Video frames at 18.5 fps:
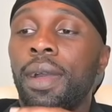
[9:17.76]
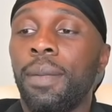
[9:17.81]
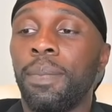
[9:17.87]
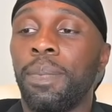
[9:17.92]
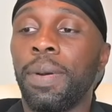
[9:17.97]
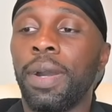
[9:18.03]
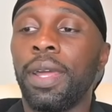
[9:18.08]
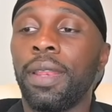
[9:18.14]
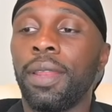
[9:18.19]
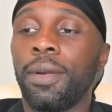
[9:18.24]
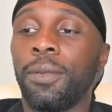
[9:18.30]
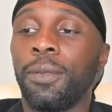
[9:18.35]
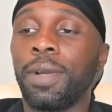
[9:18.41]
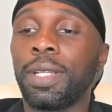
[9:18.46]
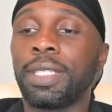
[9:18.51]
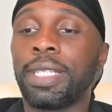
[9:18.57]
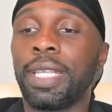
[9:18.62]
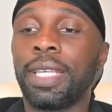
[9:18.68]
But
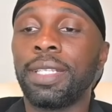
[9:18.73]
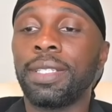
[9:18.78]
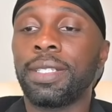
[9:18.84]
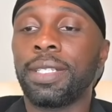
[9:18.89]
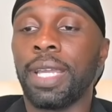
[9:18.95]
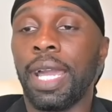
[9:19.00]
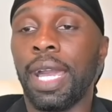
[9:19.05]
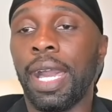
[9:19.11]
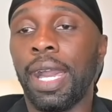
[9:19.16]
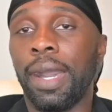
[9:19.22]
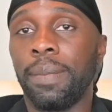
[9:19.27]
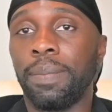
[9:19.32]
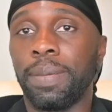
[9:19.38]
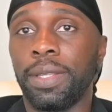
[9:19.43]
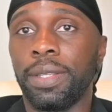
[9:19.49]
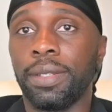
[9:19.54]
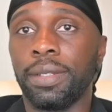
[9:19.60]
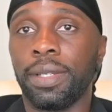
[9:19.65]
what tends to
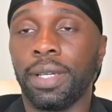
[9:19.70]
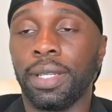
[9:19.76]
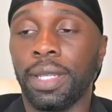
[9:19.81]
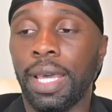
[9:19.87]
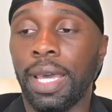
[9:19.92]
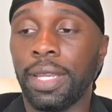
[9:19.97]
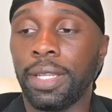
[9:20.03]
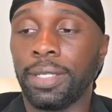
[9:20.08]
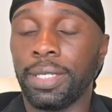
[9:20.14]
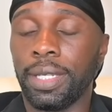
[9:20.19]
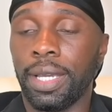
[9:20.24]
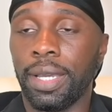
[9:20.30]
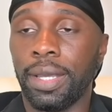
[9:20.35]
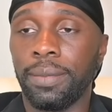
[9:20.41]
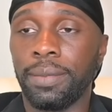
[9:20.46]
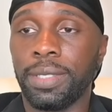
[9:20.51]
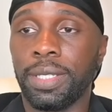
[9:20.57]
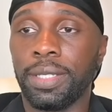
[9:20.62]
happen a lot of
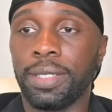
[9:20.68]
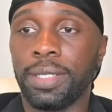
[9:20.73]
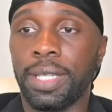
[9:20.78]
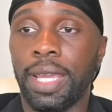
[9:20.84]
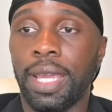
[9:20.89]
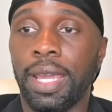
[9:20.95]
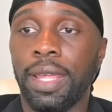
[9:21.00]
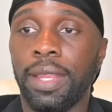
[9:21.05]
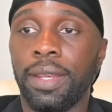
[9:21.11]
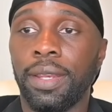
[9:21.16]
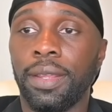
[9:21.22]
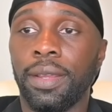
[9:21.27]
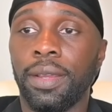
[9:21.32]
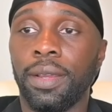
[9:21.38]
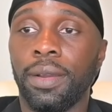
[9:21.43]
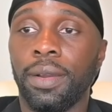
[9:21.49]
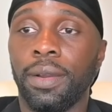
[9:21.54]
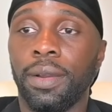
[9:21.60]
times is that
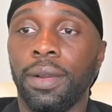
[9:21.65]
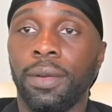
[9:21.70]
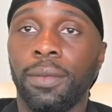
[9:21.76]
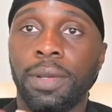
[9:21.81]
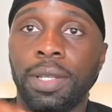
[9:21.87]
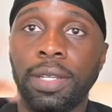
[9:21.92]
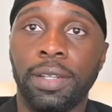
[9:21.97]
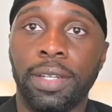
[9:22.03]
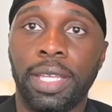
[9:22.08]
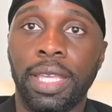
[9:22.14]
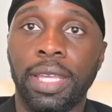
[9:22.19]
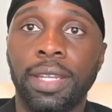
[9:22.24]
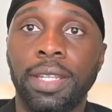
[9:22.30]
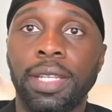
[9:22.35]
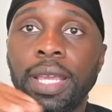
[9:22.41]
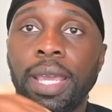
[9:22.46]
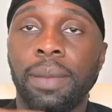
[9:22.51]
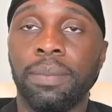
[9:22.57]
when they're
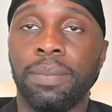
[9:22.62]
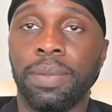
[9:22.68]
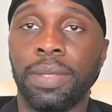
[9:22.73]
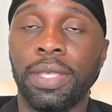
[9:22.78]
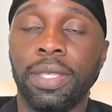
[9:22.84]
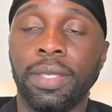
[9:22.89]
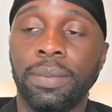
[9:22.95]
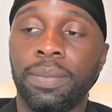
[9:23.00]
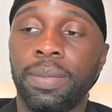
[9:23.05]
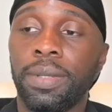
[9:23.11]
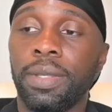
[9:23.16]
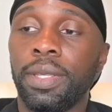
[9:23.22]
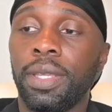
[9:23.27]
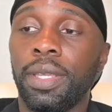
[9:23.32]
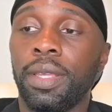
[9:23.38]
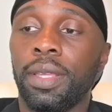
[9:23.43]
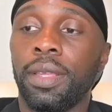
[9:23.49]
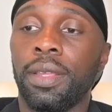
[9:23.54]
getting that beep,
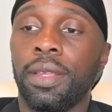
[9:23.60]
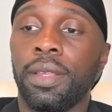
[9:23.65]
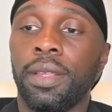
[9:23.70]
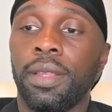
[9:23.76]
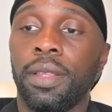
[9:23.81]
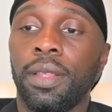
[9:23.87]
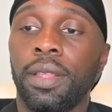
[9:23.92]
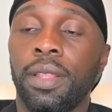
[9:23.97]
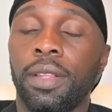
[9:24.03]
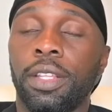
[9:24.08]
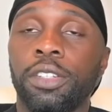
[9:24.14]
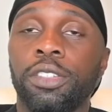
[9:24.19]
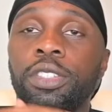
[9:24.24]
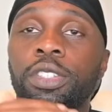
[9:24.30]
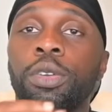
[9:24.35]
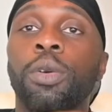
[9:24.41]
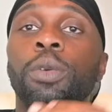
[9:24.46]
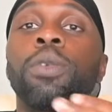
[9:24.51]

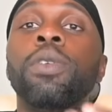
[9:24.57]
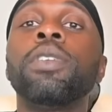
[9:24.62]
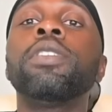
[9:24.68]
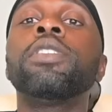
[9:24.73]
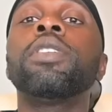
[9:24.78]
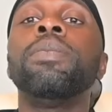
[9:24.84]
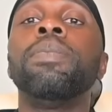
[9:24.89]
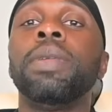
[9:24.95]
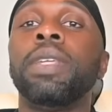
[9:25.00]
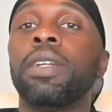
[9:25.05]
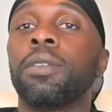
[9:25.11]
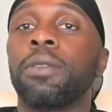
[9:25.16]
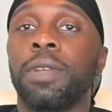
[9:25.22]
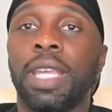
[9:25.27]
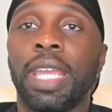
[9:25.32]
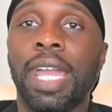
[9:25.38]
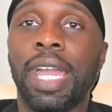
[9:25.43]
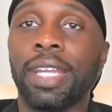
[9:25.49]
there's going to be a
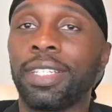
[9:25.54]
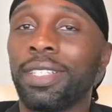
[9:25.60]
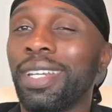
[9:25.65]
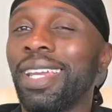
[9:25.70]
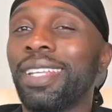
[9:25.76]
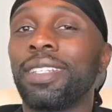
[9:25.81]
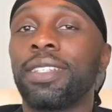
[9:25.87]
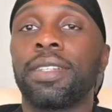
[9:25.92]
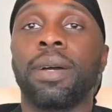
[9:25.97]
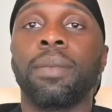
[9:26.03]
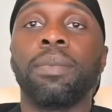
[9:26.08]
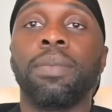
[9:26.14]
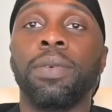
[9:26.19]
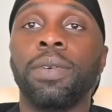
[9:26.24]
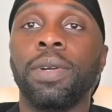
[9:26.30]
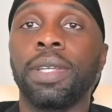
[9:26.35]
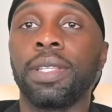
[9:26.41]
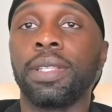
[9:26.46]
reaction at some
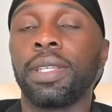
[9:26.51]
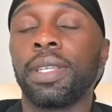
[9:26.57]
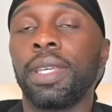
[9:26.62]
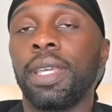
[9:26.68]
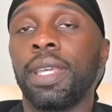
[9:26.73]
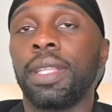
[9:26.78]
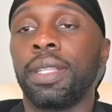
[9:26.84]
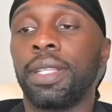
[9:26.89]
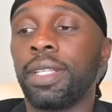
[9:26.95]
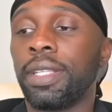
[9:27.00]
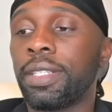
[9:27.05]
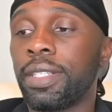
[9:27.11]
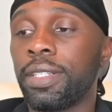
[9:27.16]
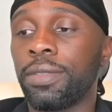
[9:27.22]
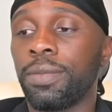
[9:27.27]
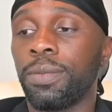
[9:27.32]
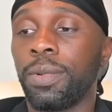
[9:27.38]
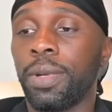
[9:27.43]
point. This
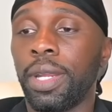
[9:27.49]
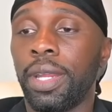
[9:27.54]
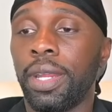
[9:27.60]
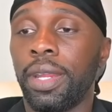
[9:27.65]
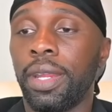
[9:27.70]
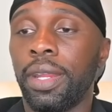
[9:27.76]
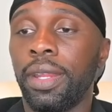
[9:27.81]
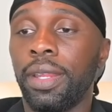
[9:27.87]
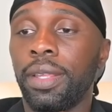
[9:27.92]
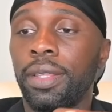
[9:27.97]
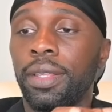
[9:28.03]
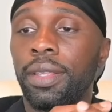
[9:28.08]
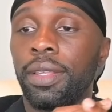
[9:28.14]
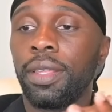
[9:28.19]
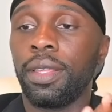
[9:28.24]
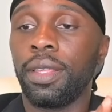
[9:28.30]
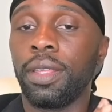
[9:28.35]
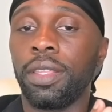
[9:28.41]
is where
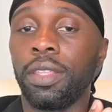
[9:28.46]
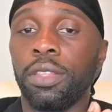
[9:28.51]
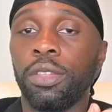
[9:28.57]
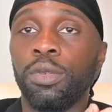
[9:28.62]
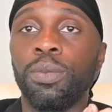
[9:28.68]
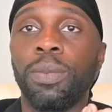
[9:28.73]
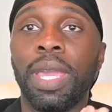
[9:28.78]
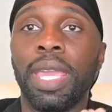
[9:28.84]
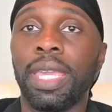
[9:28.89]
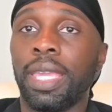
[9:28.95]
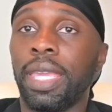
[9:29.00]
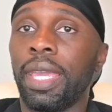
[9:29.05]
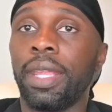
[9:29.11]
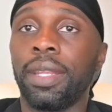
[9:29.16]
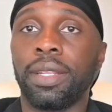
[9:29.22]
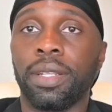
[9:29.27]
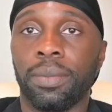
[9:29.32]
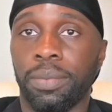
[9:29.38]
you may
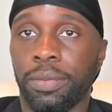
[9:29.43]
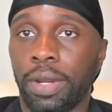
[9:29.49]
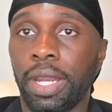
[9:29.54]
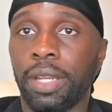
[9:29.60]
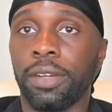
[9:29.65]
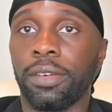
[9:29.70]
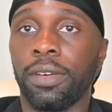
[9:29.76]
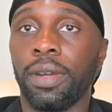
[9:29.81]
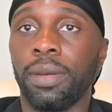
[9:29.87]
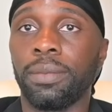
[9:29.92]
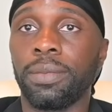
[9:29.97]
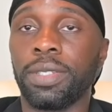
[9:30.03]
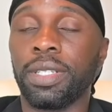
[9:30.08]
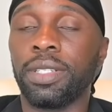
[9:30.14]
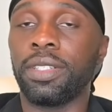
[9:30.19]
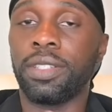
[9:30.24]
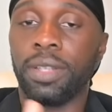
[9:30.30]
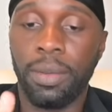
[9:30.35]
get the breadcrumbs.
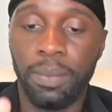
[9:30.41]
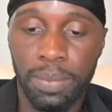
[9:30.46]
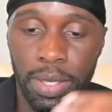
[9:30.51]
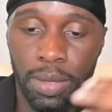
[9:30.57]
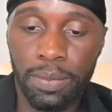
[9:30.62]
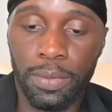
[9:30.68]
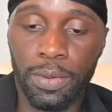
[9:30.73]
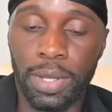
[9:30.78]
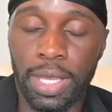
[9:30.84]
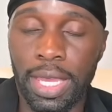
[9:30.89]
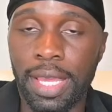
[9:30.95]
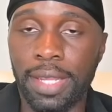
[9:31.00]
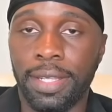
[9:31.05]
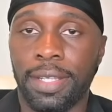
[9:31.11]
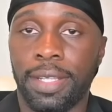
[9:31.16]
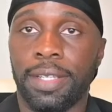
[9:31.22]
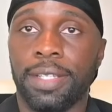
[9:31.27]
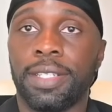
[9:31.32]
And some people
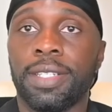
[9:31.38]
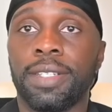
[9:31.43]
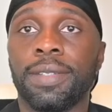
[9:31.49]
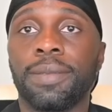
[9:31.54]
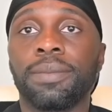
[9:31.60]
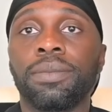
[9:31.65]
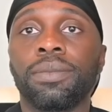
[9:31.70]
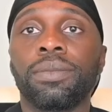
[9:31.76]
get this,